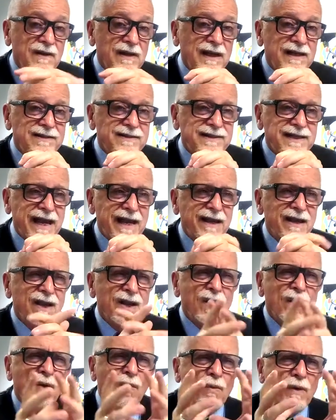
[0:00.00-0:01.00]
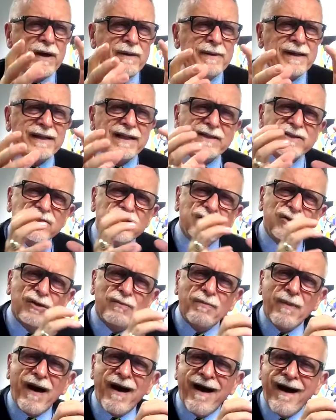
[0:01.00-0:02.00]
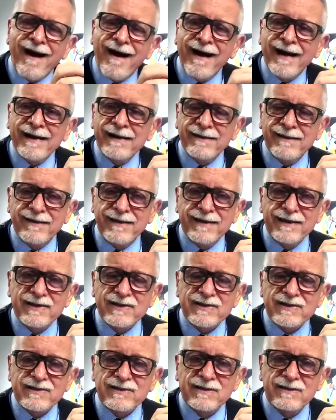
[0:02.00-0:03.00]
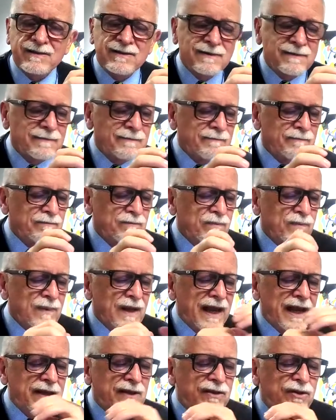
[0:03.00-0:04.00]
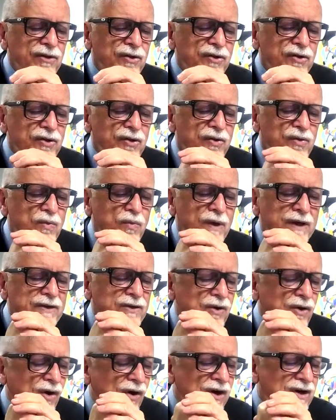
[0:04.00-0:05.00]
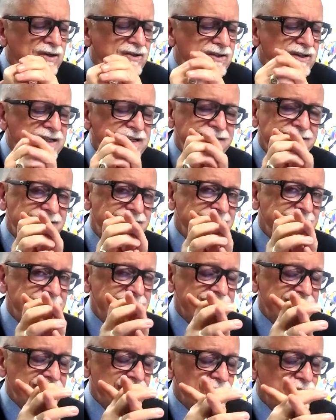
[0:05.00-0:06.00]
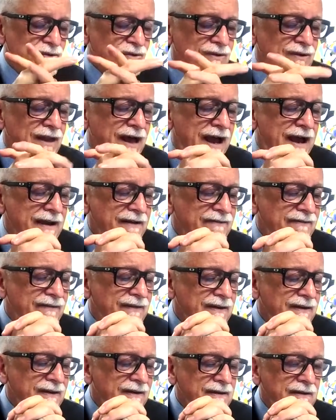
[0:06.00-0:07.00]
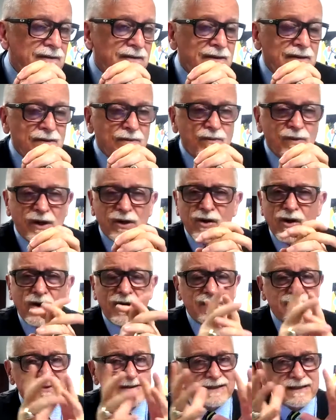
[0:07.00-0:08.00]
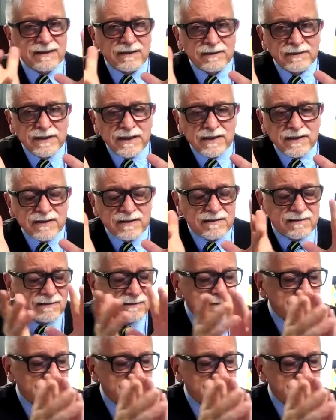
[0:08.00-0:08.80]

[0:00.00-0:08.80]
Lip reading: and say, wait a minute, let's look behind this and learn what caused these things in your life. What caused illness,